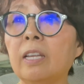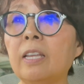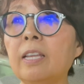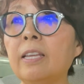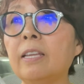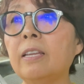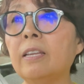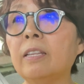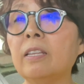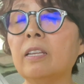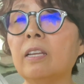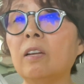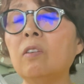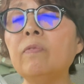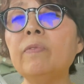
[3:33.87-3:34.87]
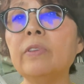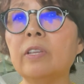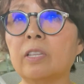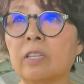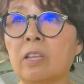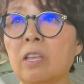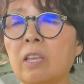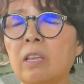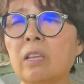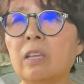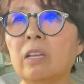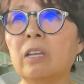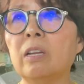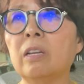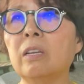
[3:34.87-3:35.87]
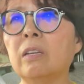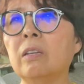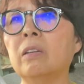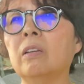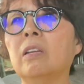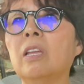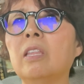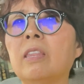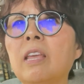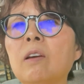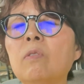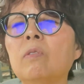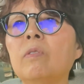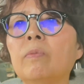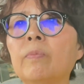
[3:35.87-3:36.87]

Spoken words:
and obviously that